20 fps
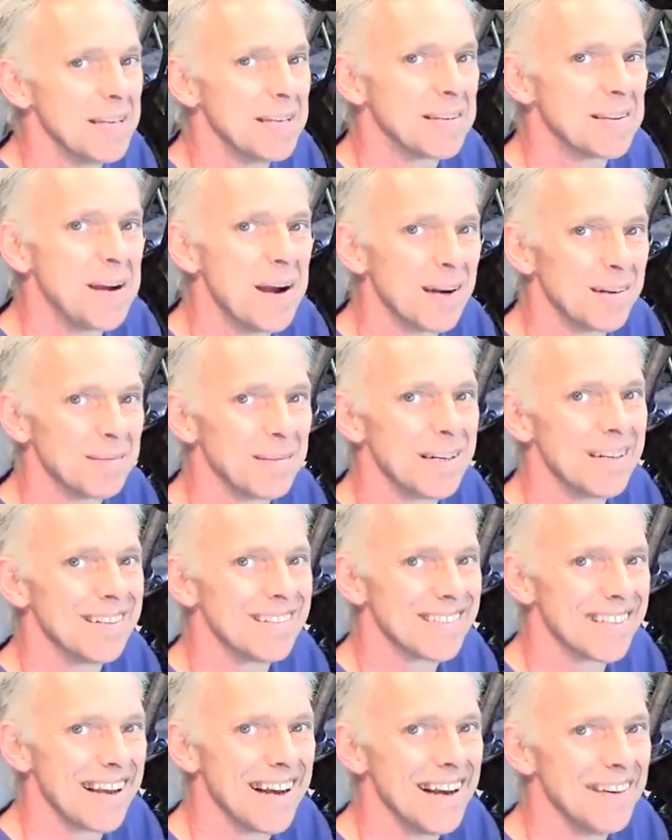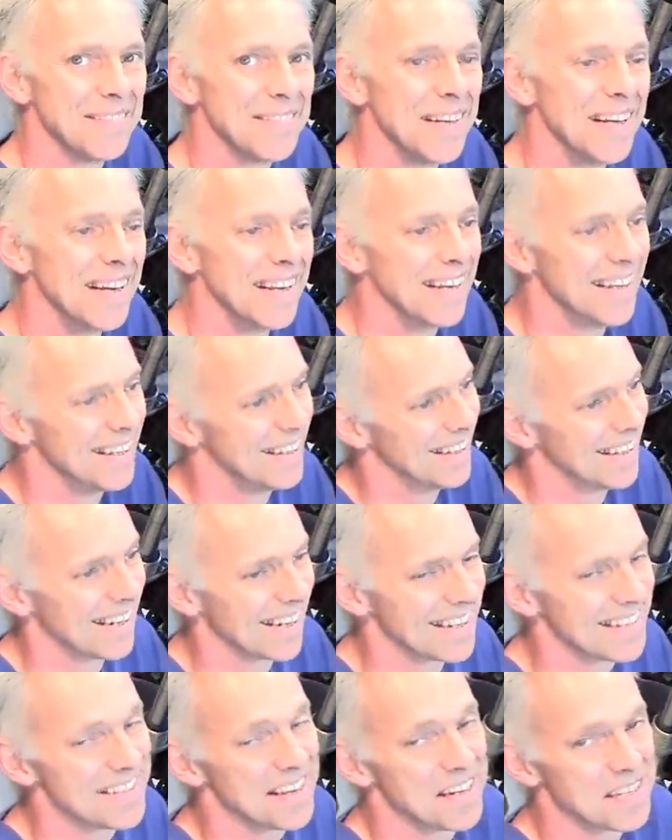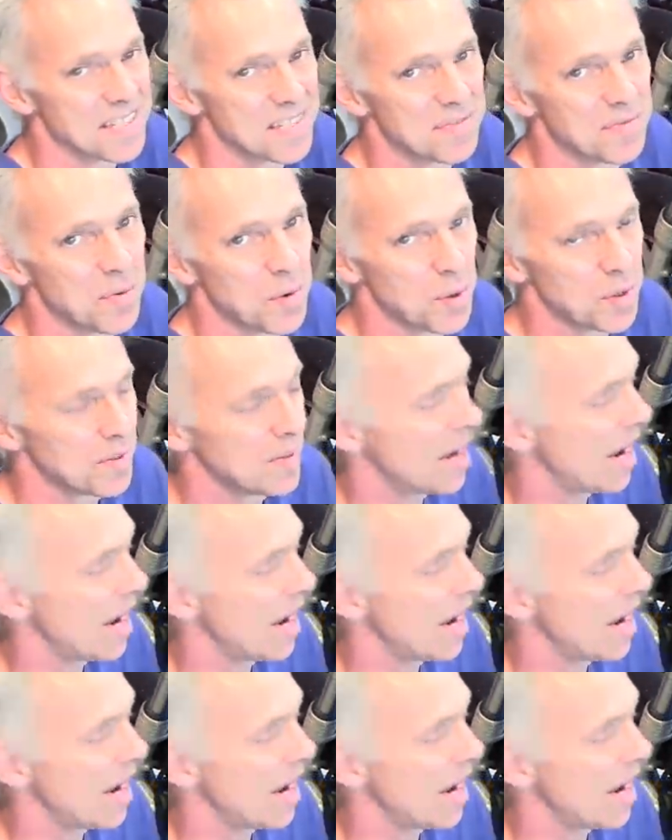these carburetors off. Like I said, it's the fourth